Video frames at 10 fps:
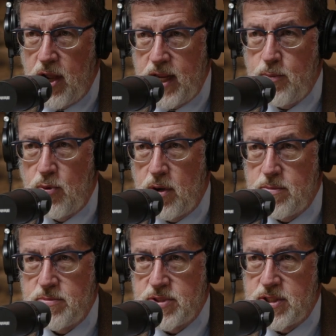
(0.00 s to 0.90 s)

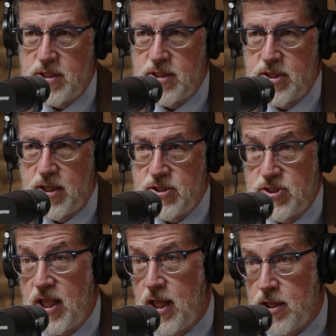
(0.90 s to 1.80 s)
Abram's
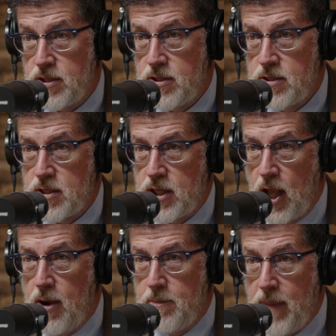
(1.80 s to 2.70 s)
sin
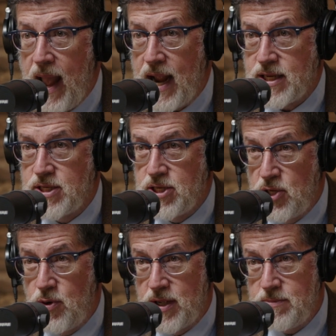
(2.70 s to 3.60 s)
come back to
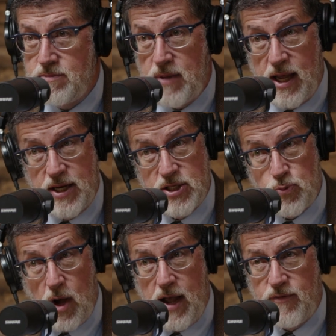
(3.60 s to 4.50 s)
do him and his
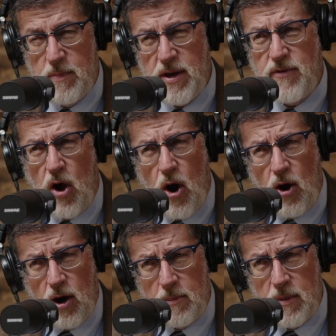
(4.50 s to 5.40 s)
wife a bit of
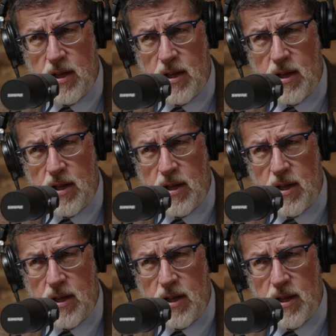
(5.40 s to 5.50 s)
harm.